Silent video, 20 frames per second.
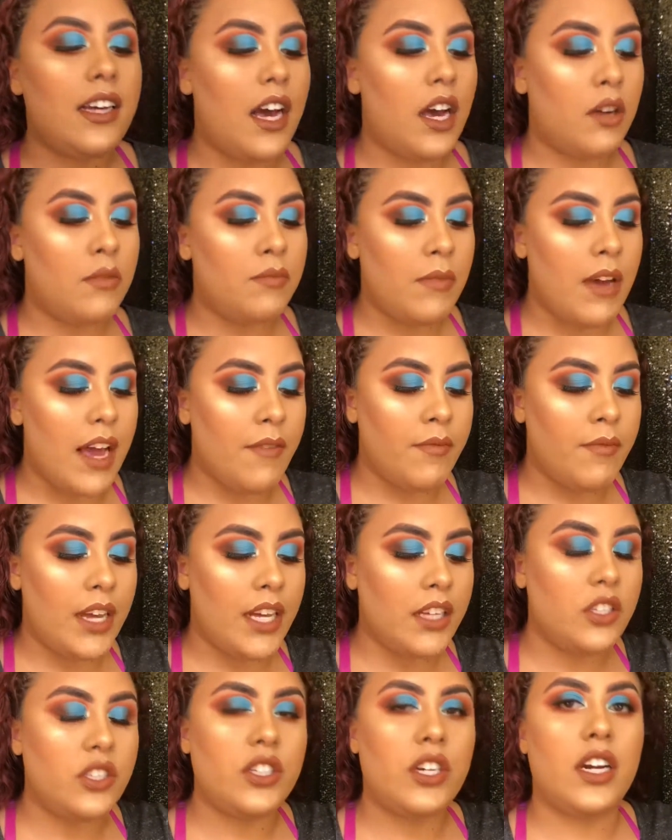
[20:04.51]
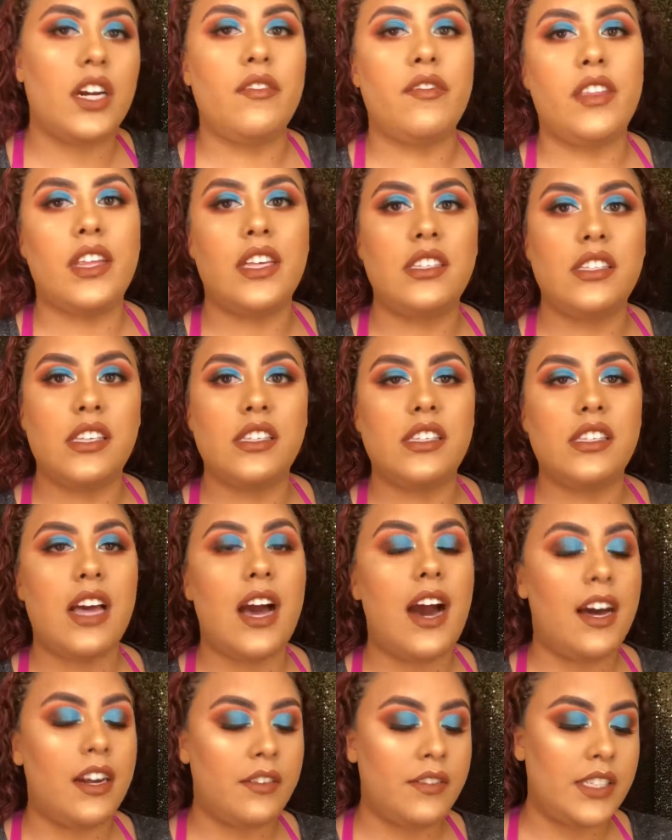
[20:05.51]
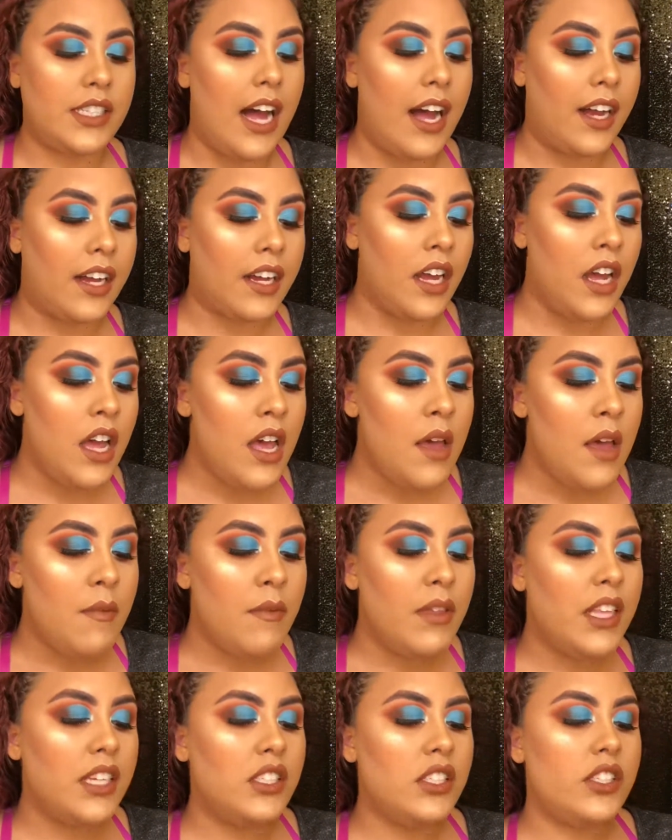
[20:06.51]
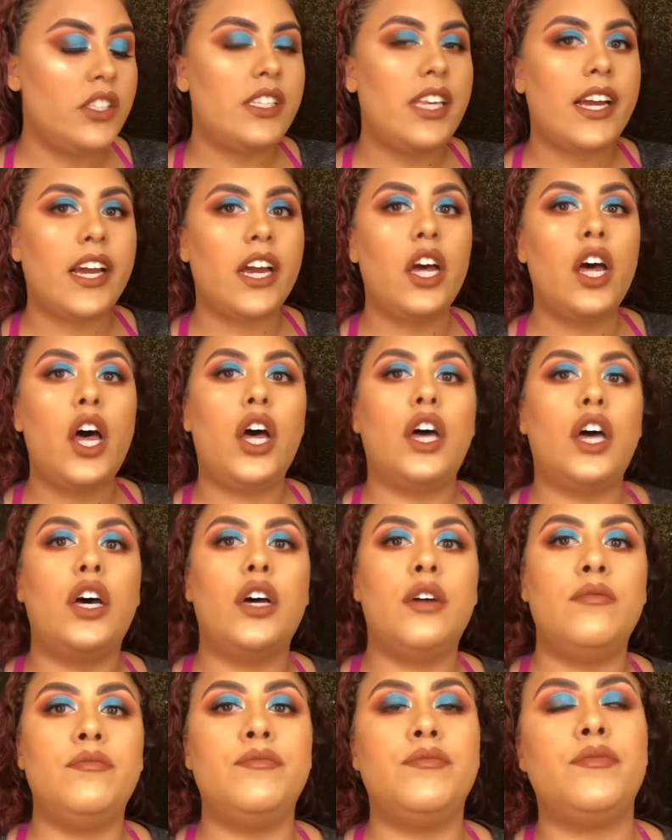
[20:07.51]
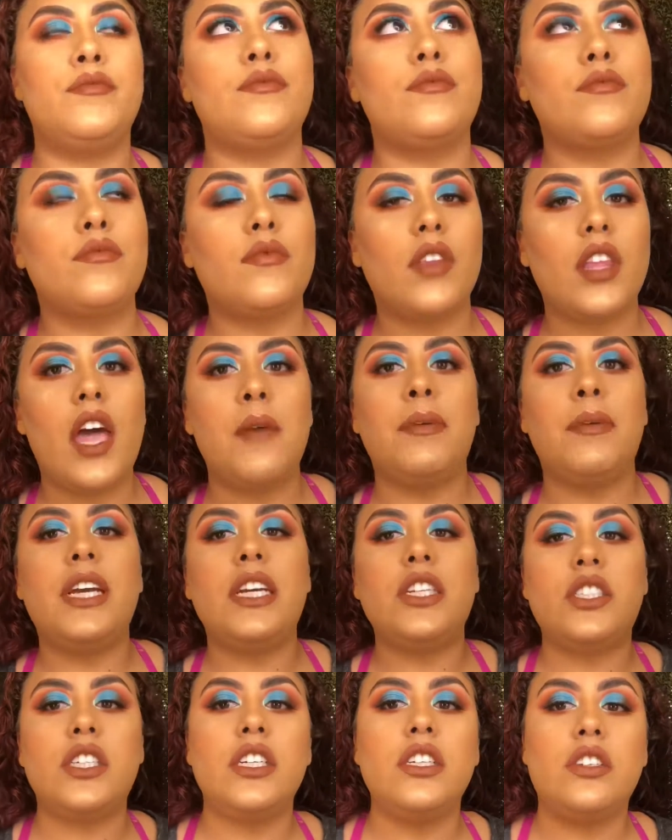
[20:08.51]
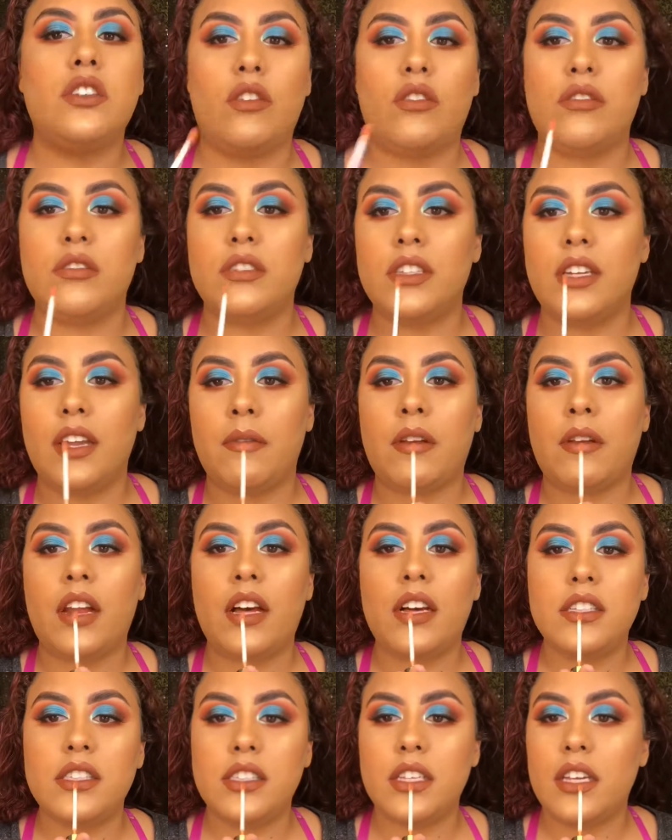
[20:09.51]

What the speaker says: I'm not sure if this is out of stock. This is just like a peachy gold lip gloss.